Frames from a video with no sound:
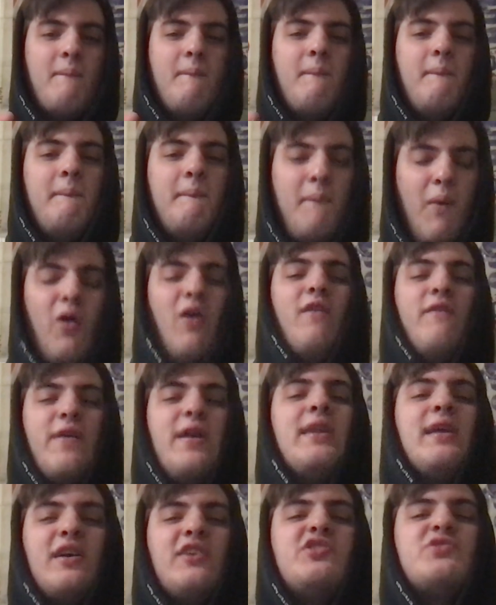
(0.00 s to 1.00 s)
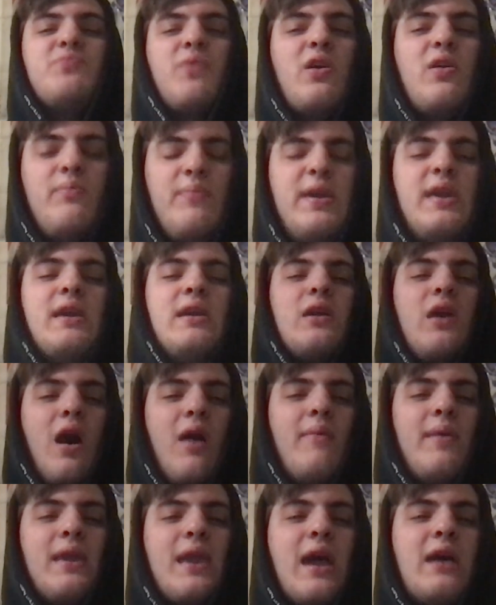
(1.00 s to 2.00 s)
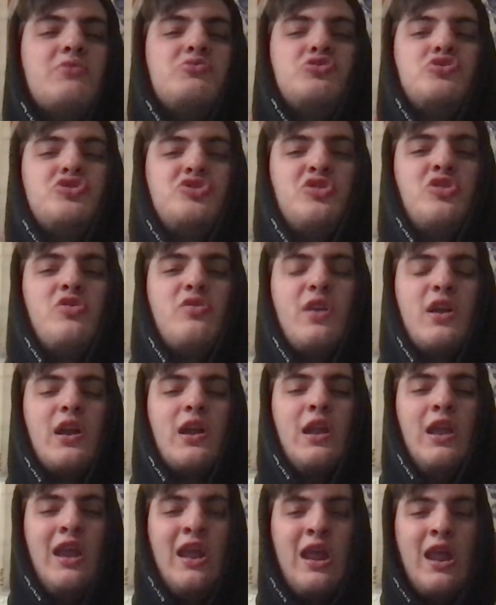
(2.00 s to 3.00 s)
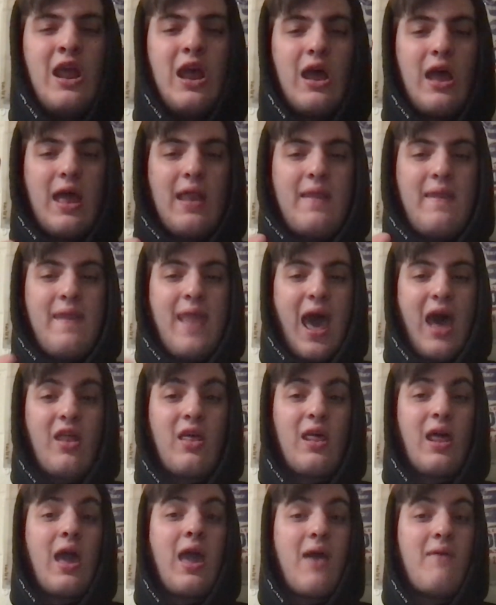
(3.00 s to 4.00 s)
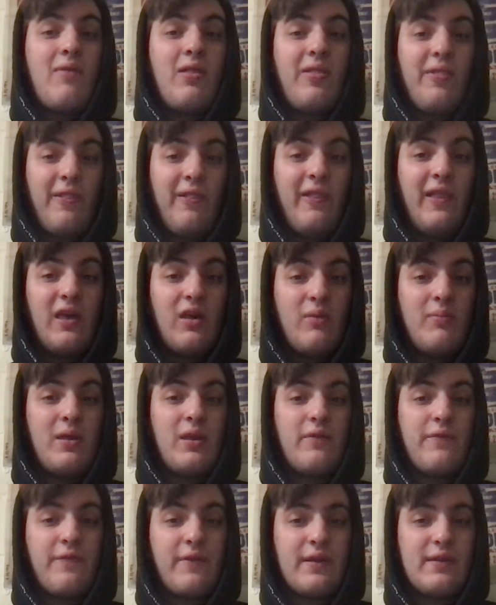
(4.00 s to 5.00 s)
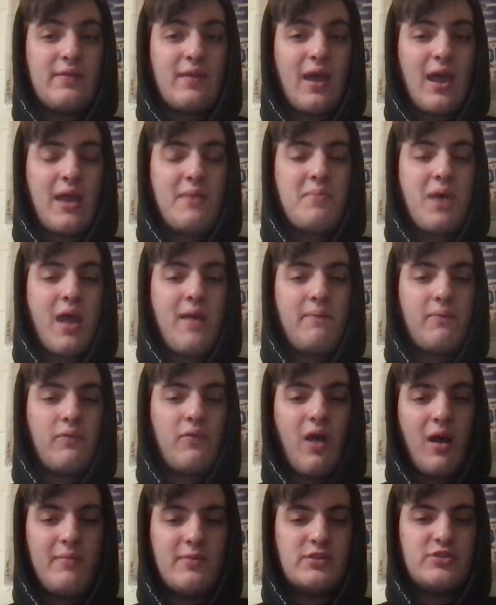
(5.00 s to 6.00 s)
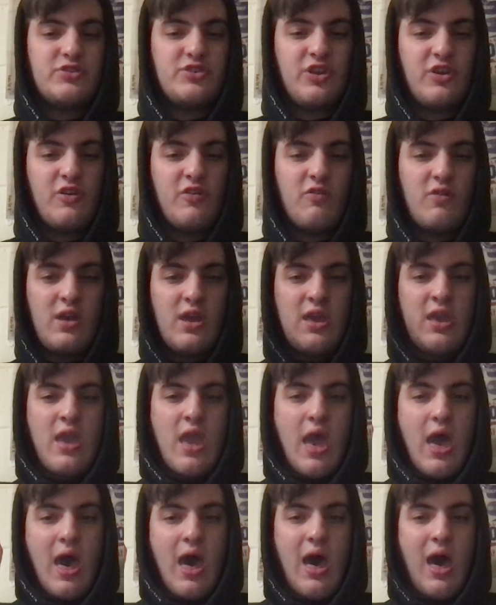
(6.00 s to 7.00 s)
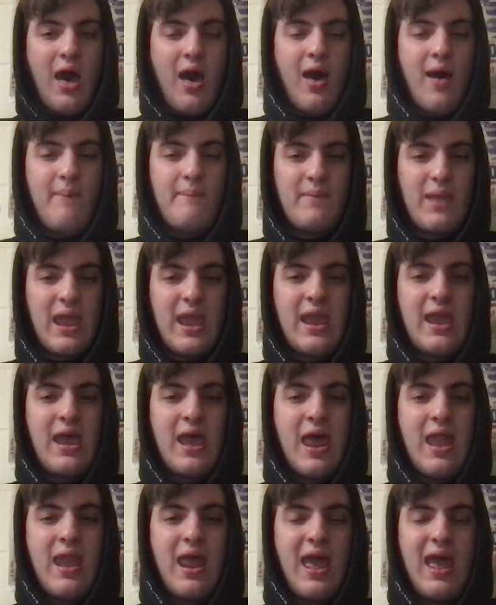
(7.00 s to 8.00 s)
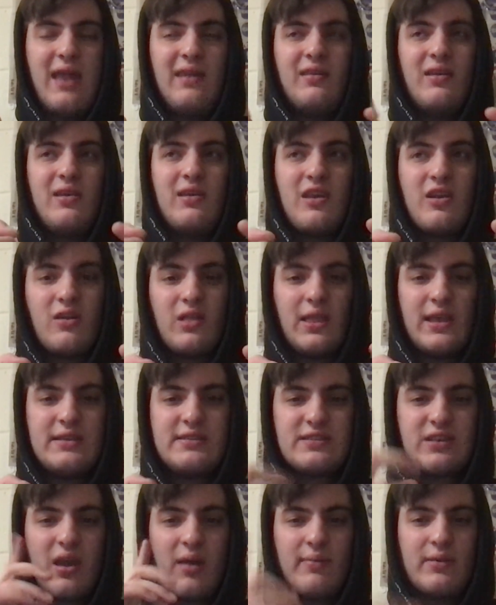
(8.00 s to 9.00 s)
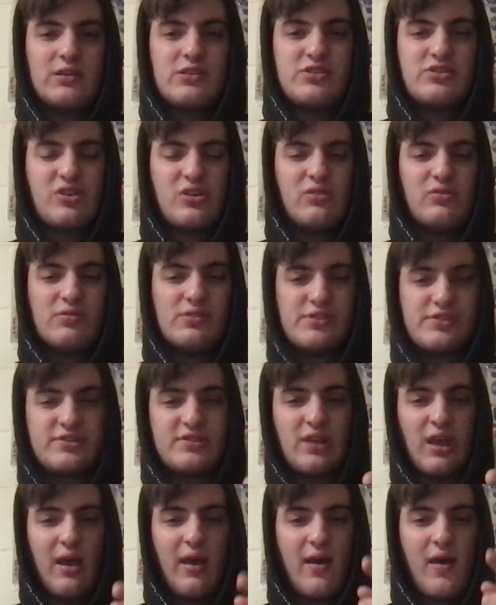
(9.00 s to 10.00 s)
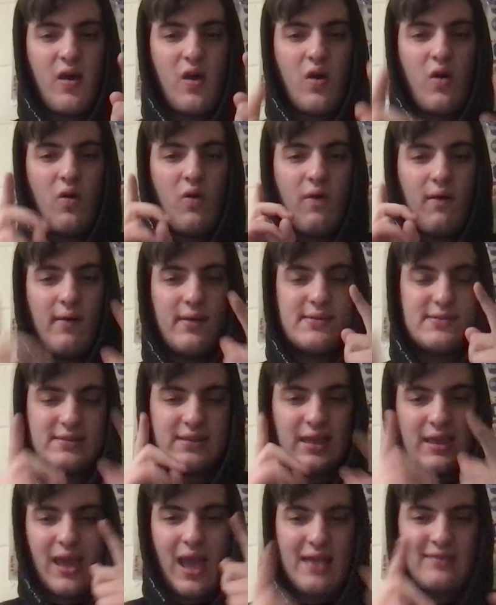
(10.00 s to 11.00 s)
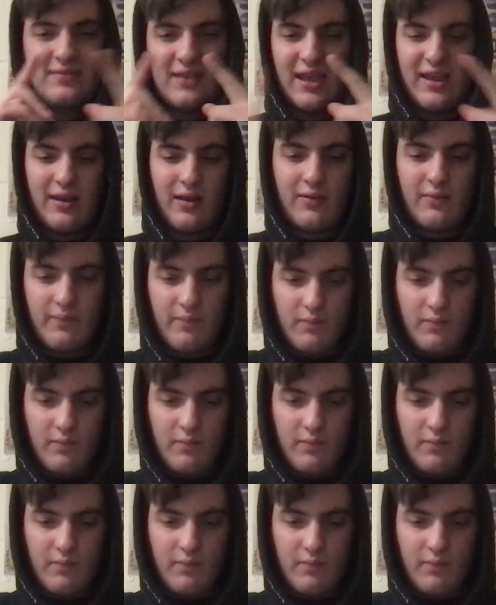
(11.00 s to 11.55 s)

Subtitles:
more videos will be coming out sooner now that I have a little bit of free time, I promise you. And end of year list coming soon. So see you guys later.